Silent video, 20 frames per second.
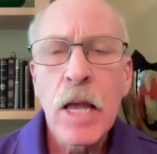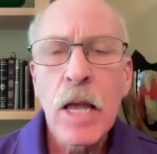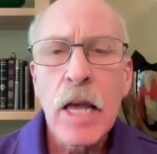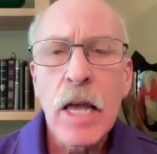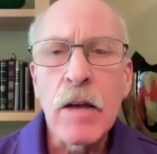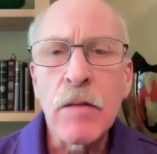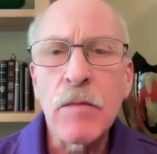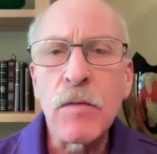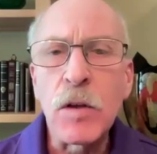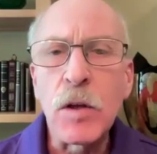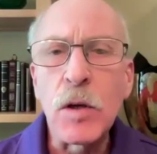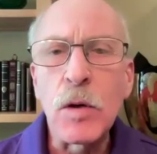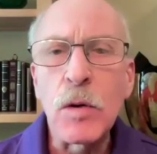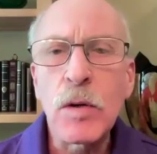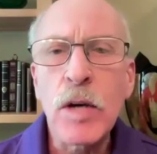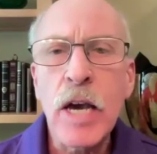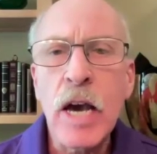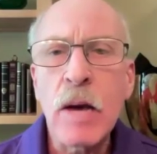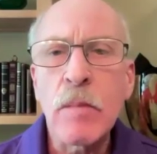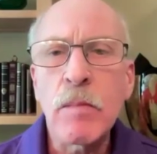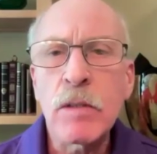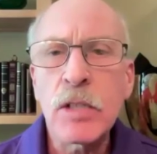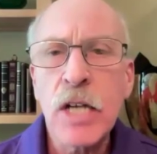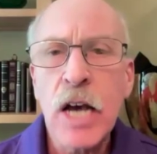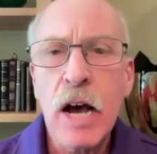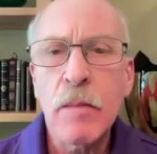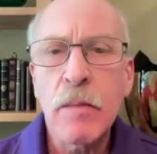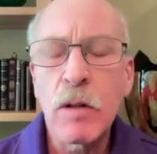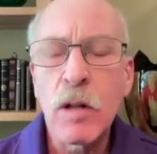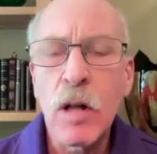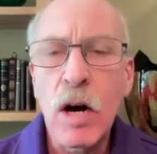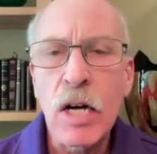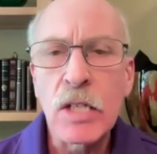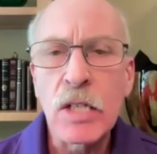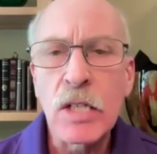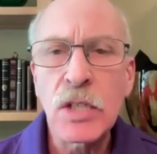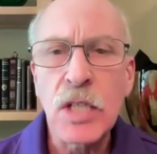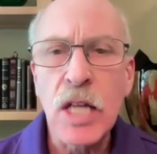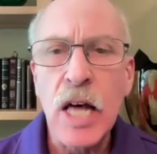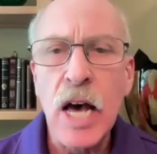If you can't
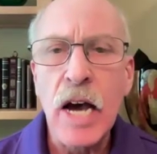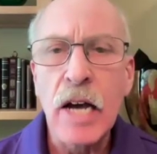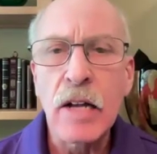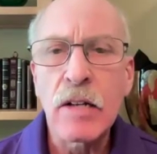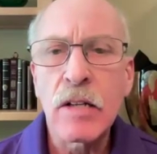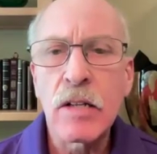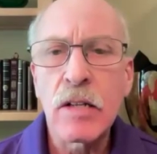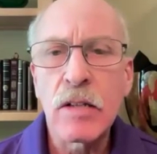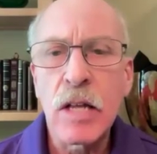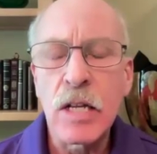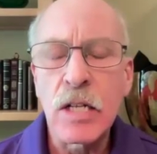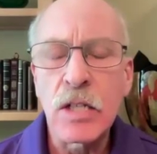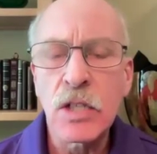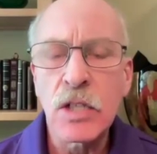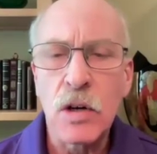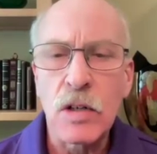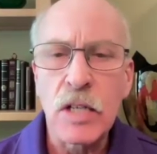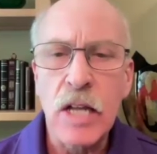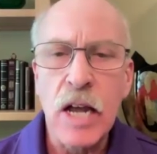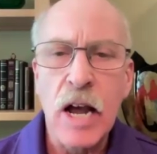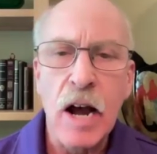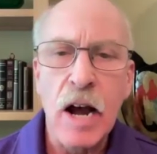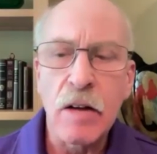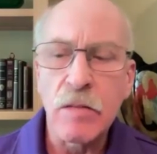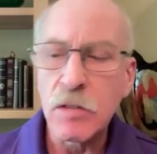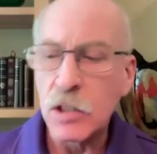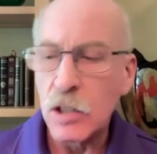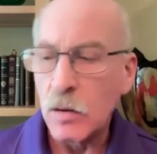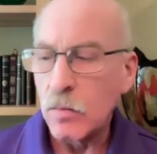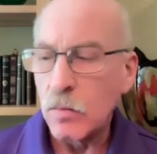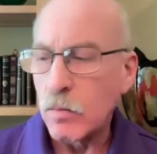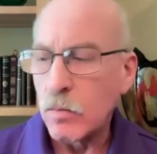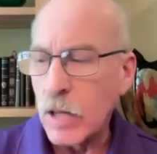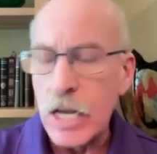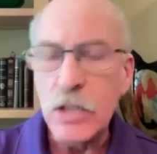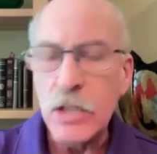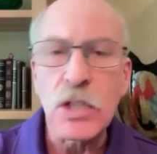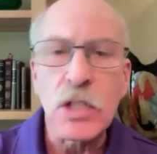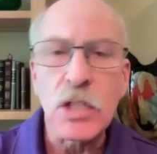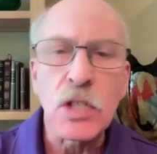metabolize that, then you start to have some
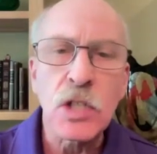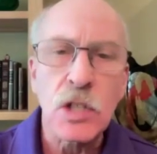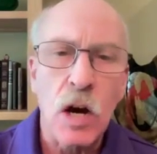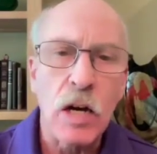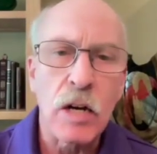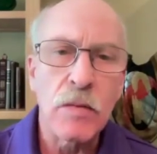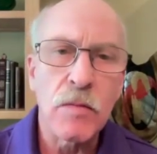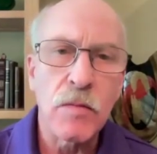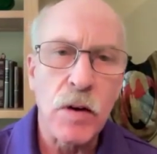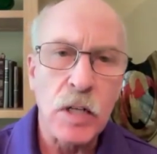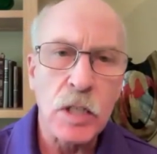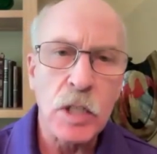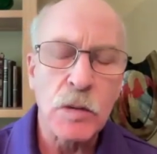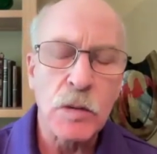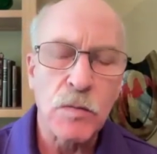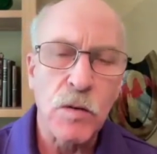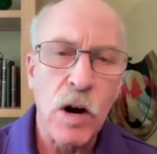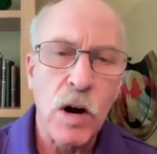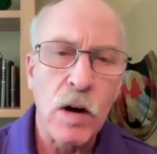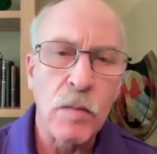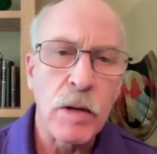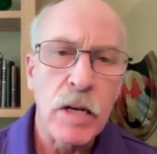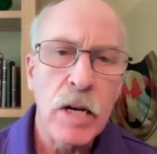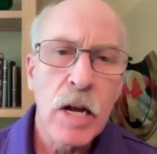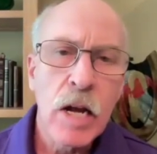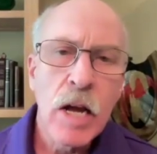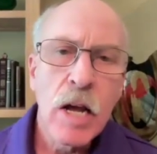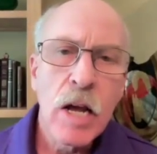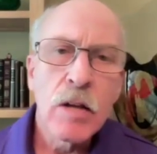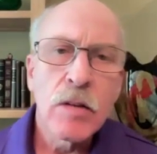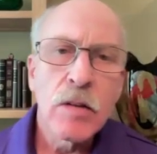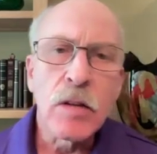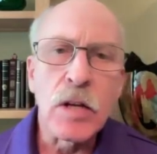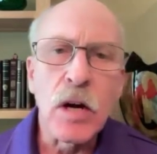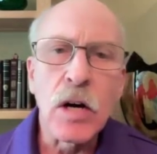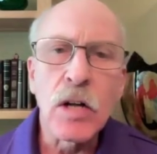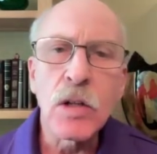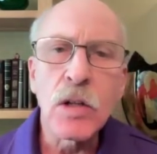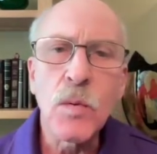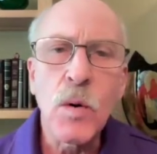nasty side effects from it. The
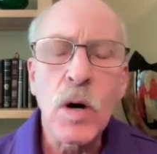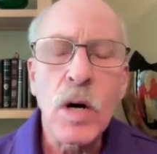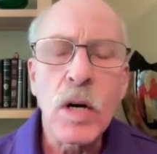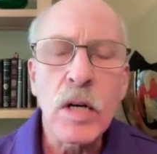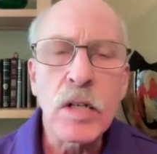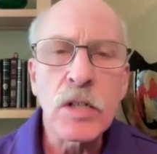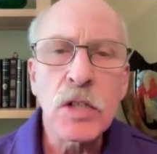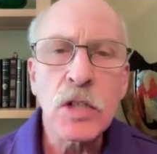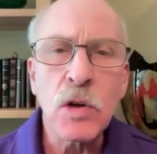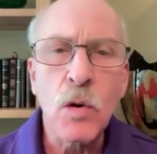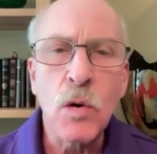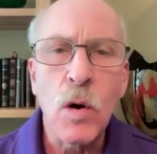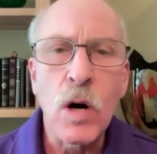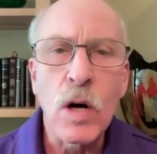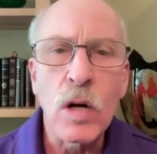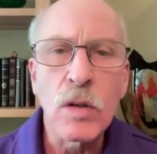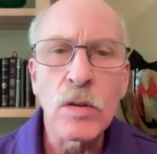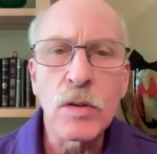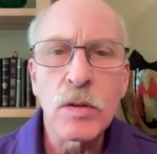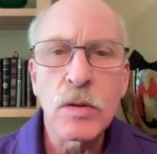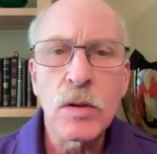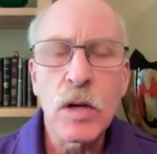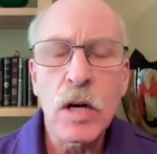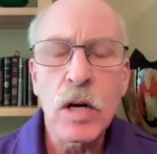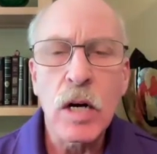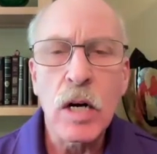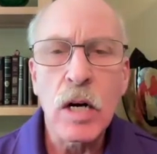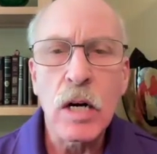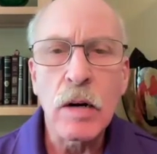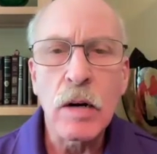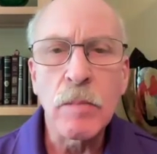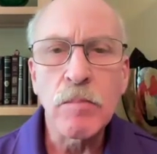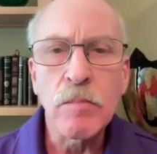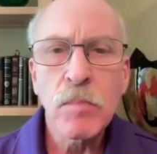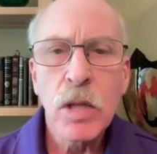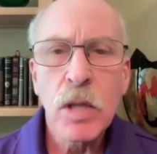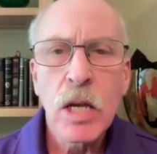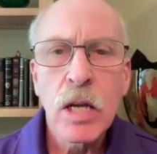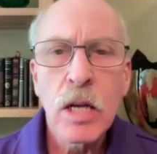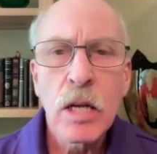other one is called
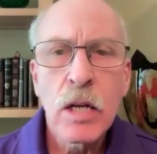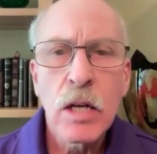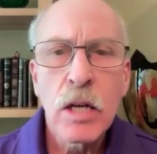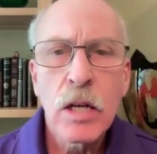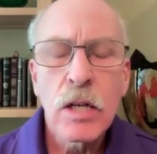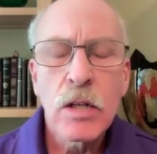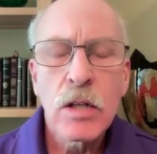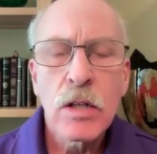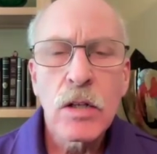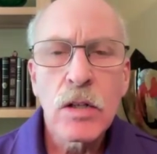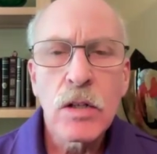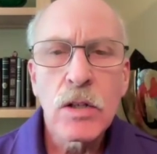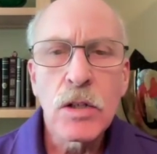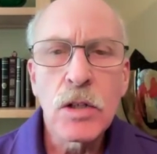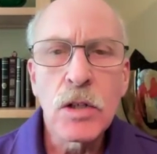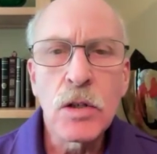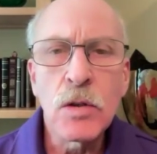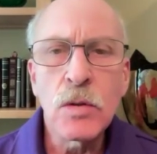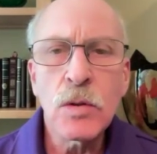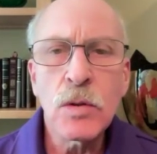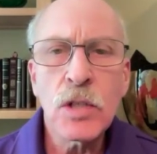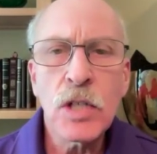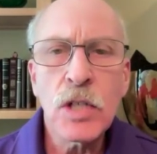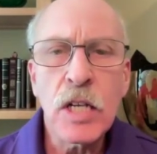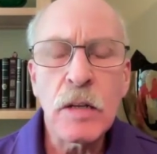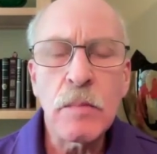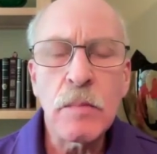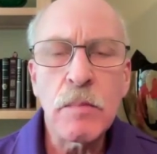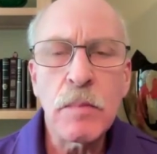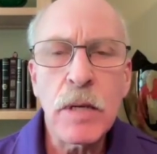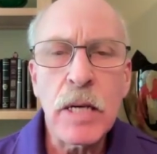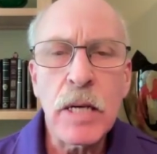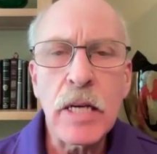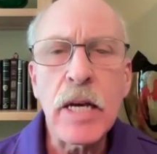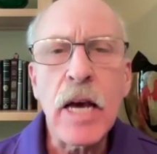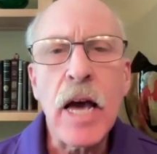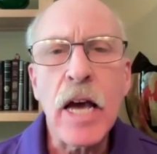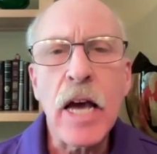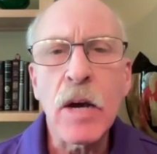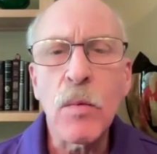
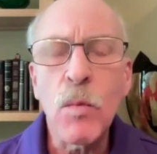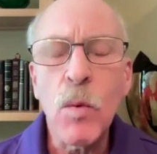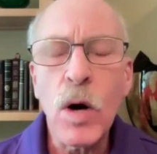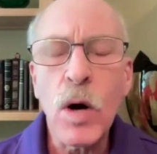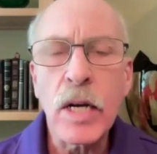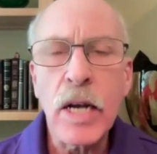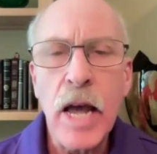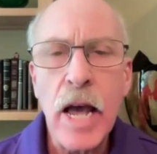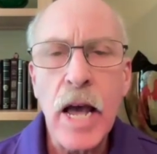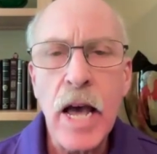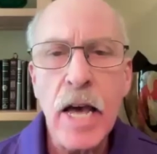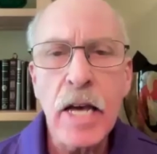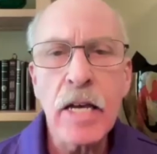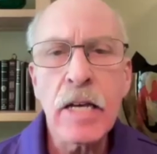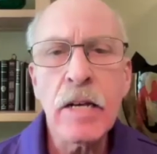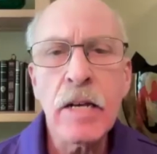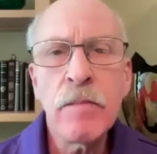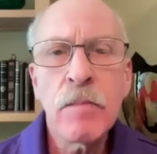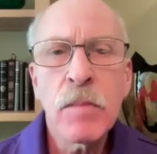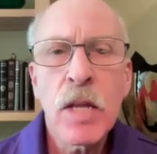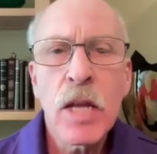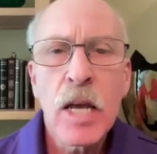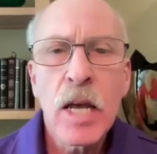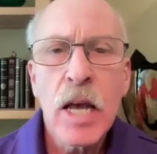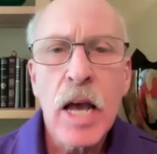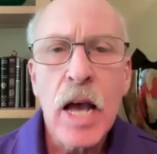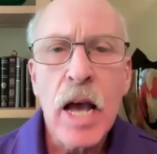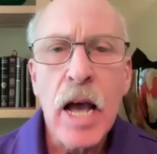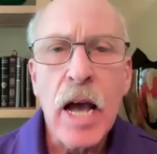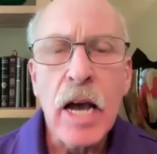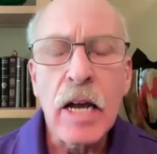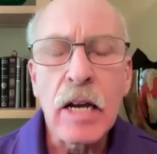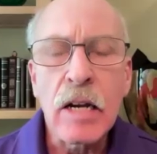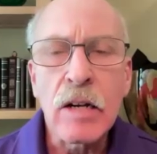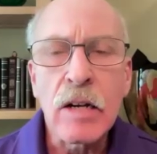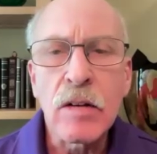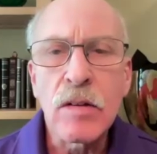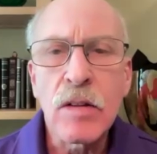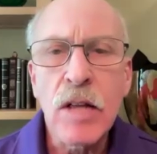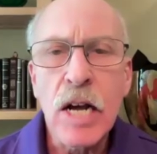UTPA1A.
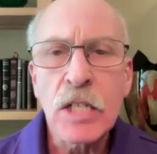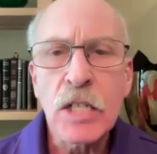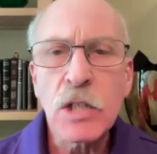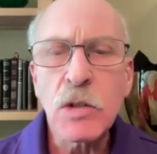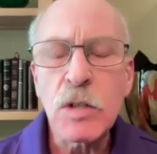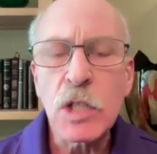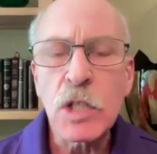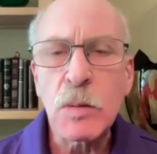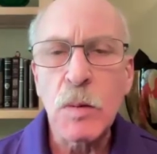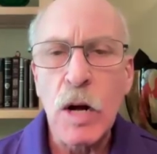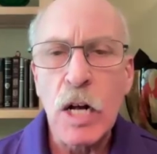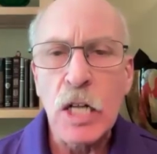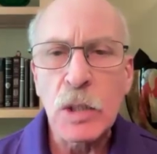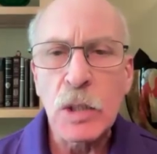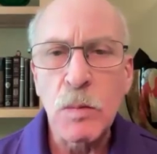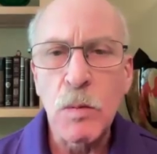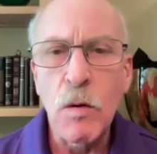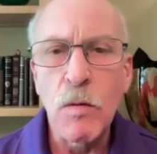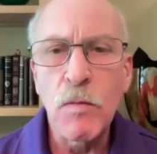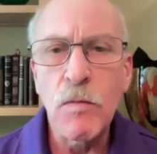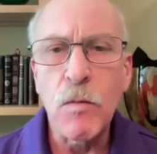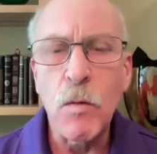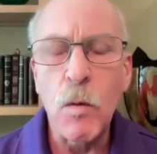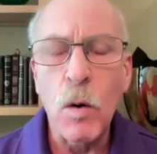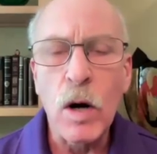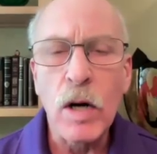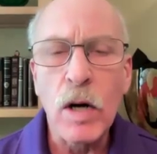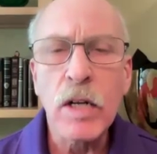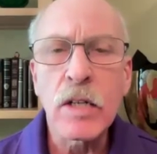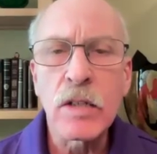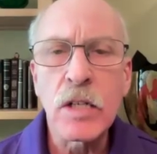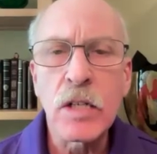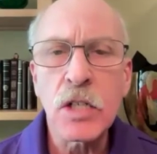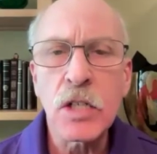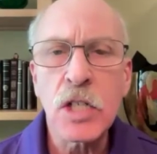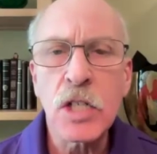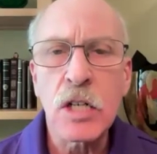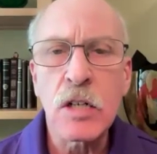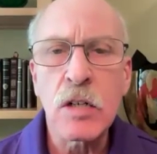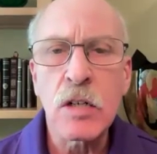and that's responsible for a
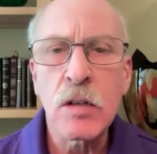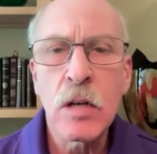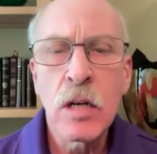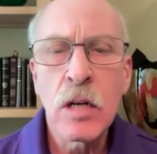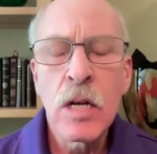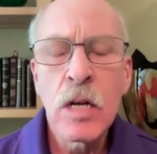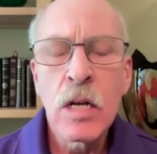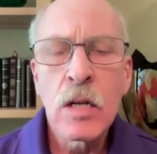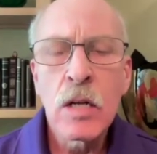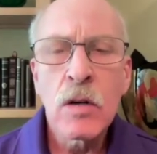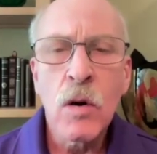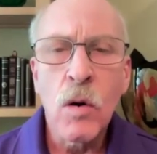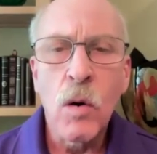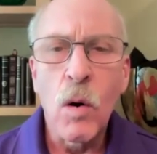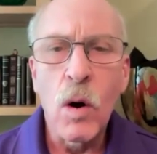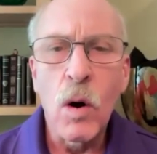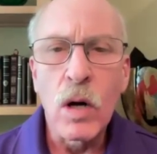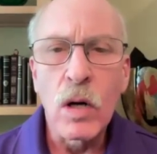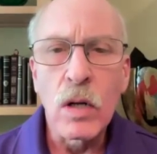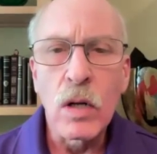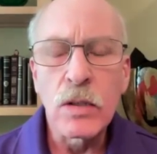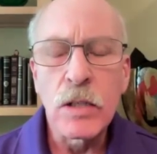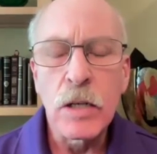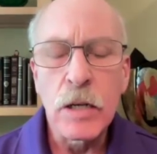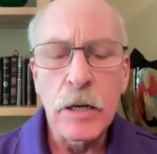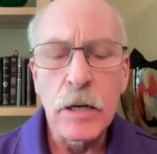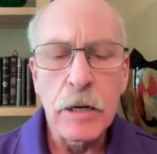condition called